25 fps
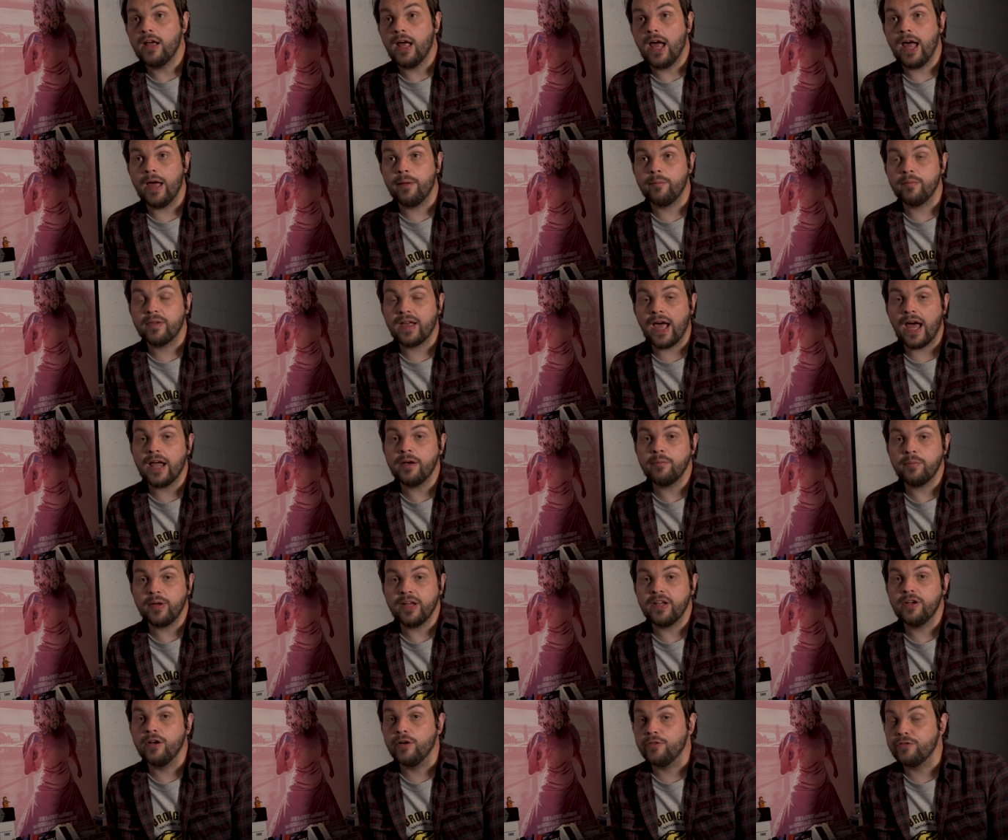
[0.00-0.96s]
can
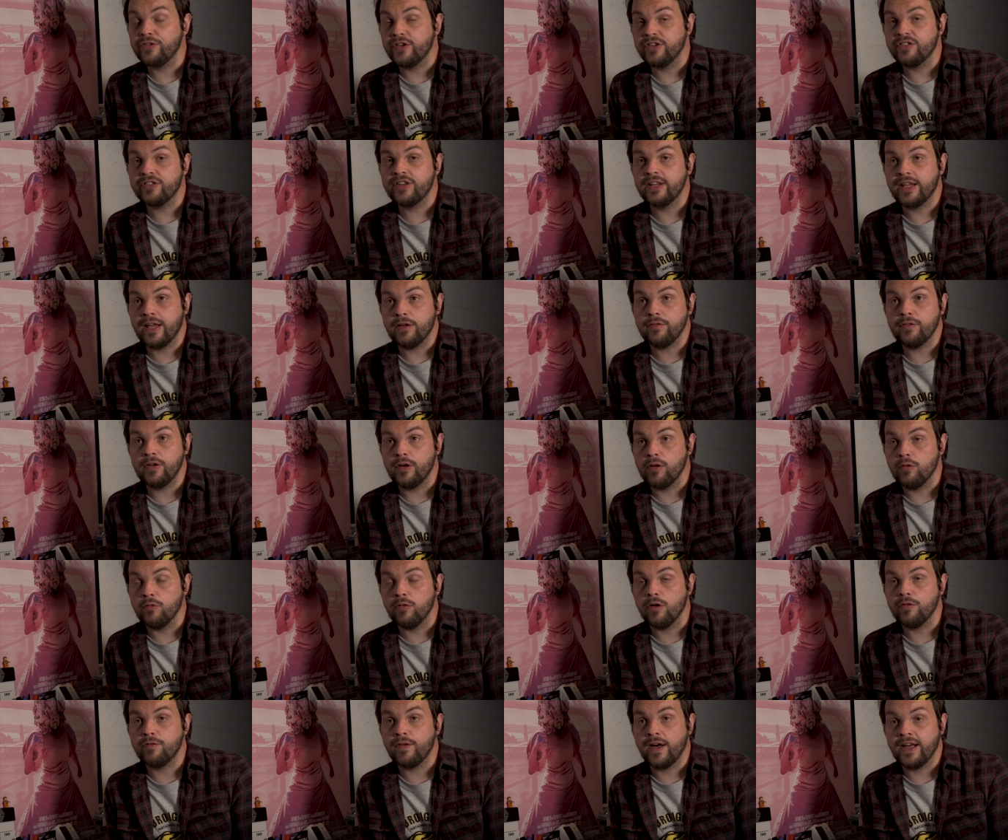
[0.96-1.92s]
be enough just to give you a
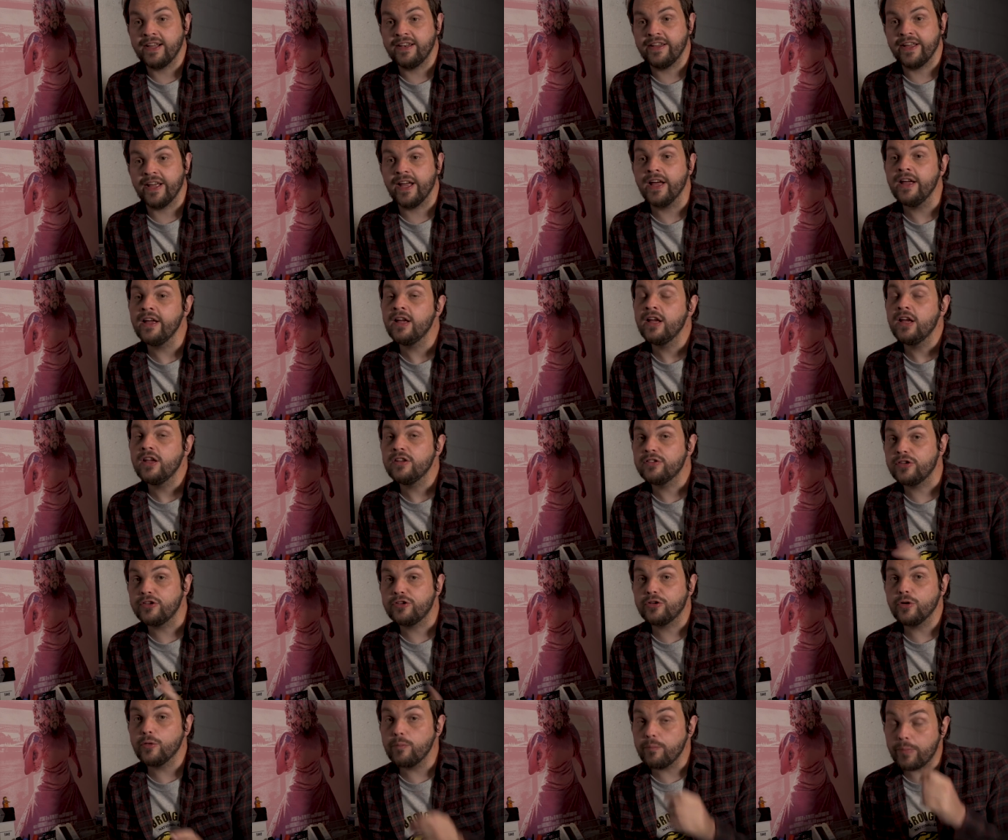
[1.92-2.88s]
rough idea. So
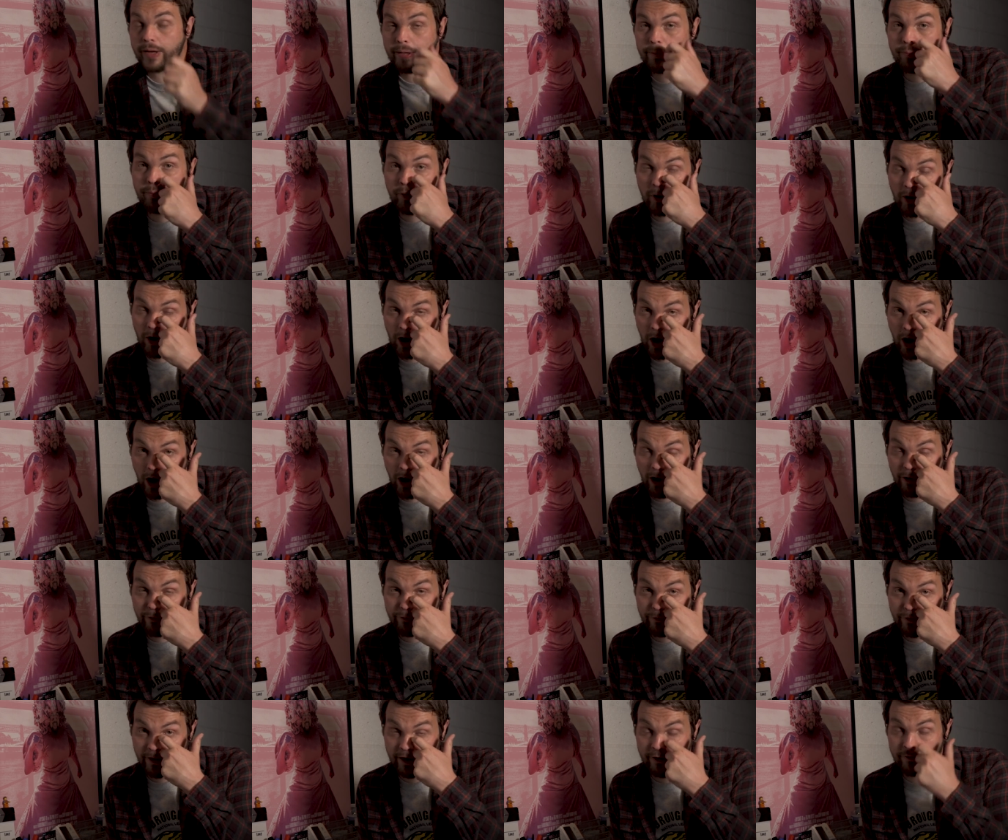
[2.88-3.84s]
don't be put
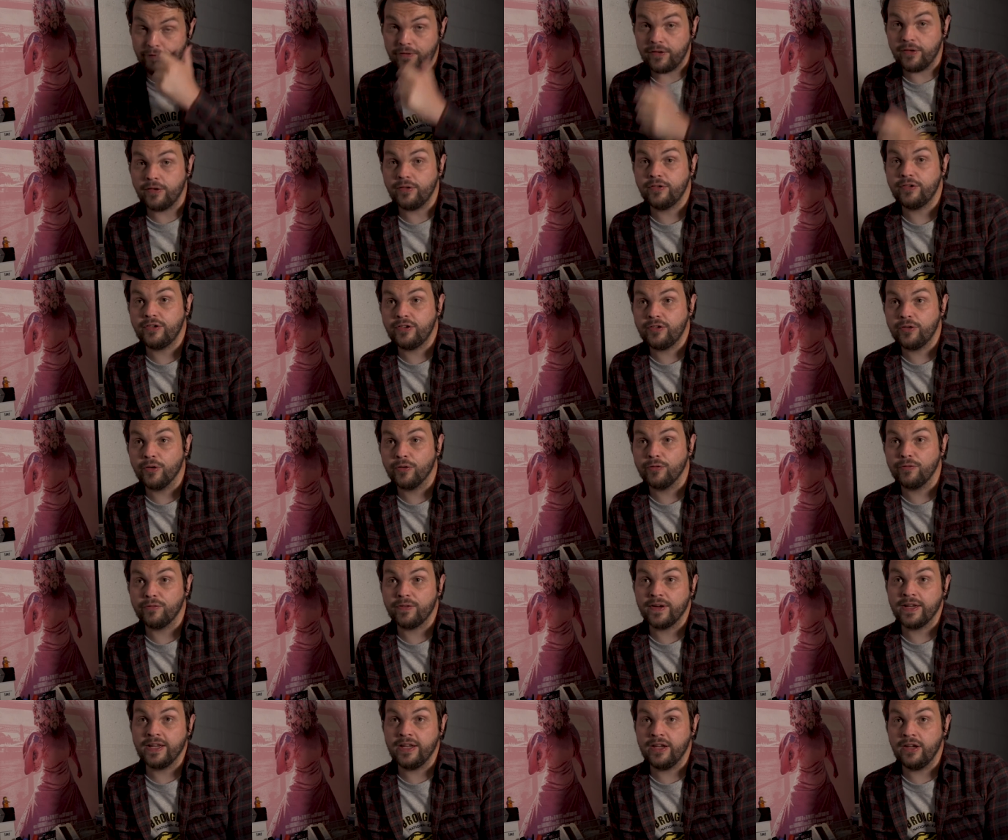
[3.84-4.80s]
off if you don't
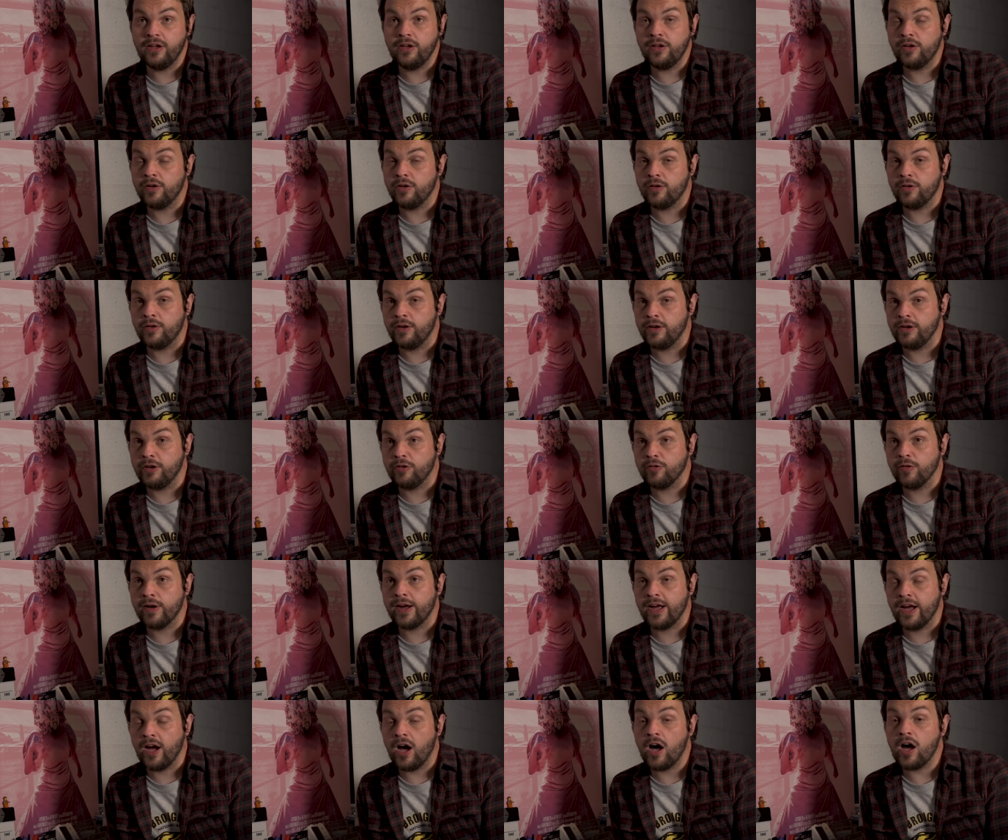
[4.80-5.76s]
think you're a
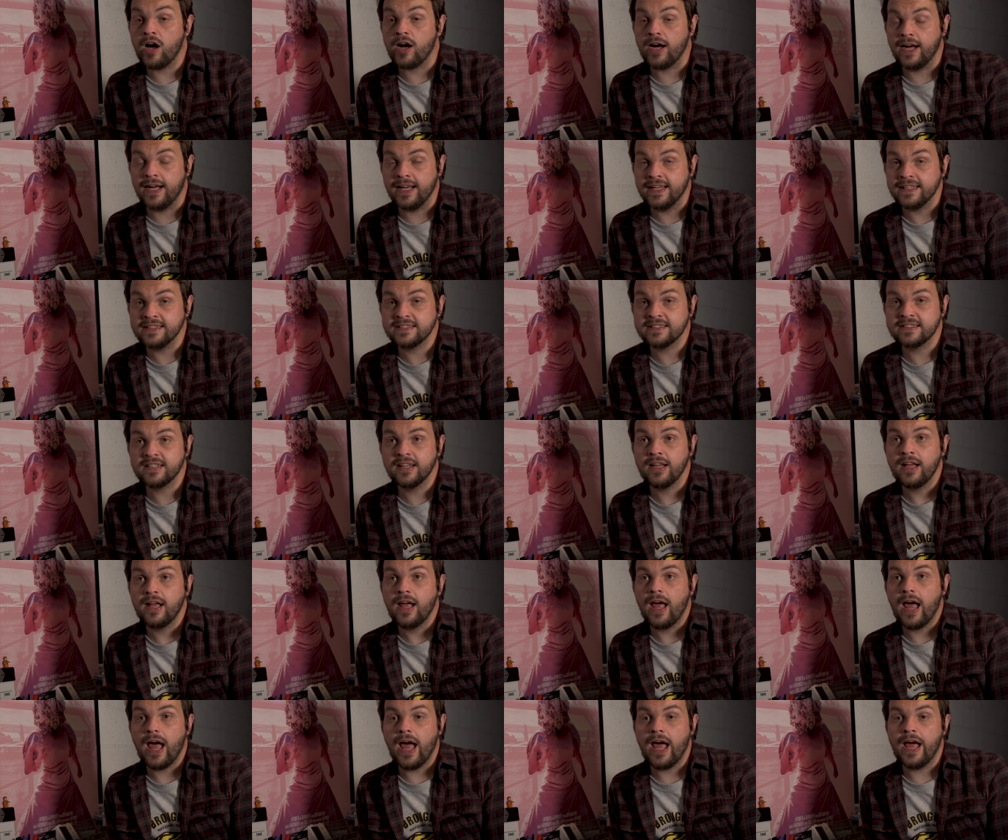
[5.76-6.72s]
great artist.
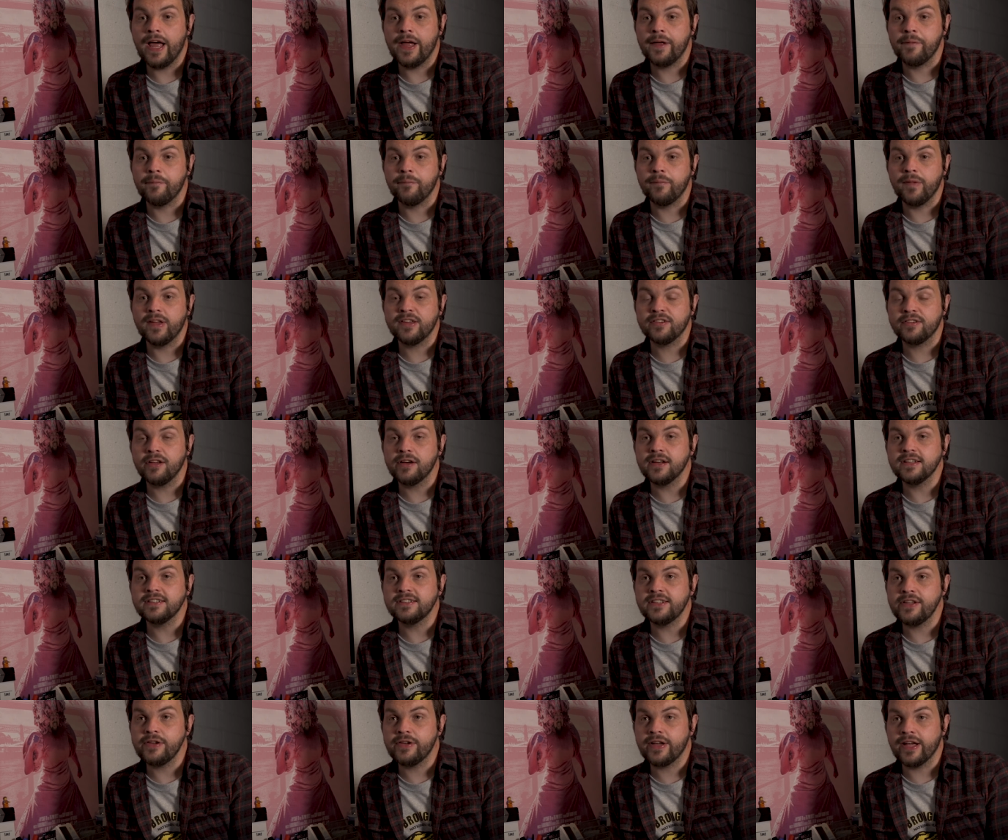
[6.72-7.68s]
As long
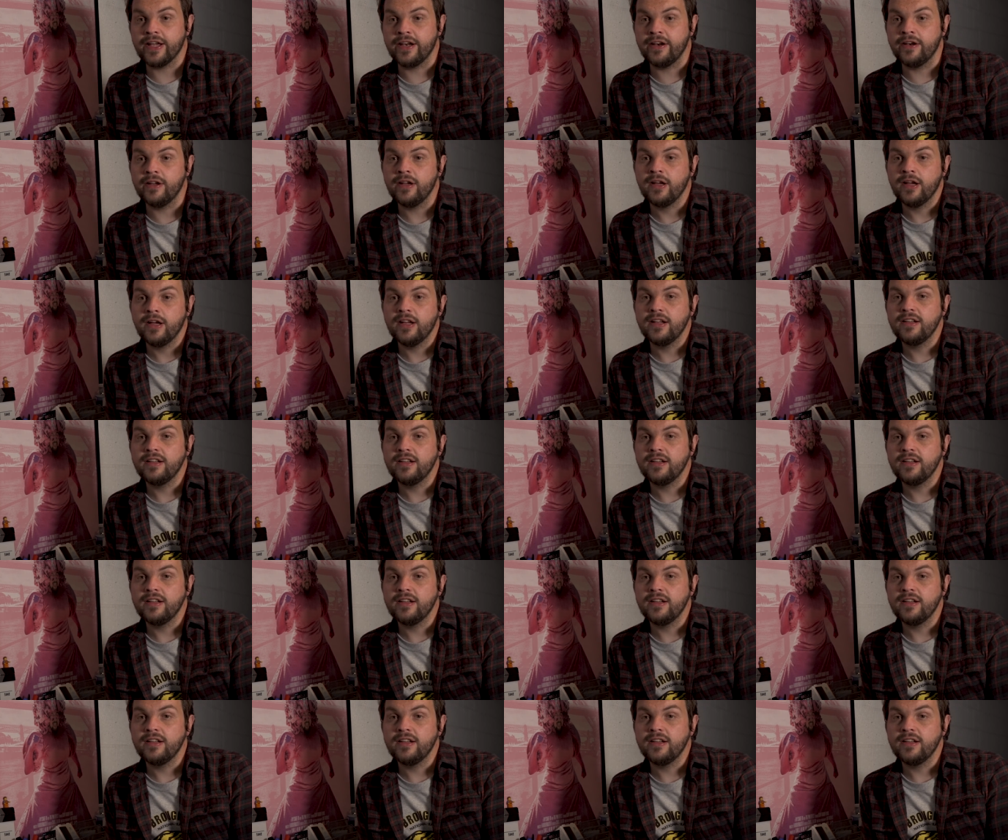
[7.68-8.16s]
as you can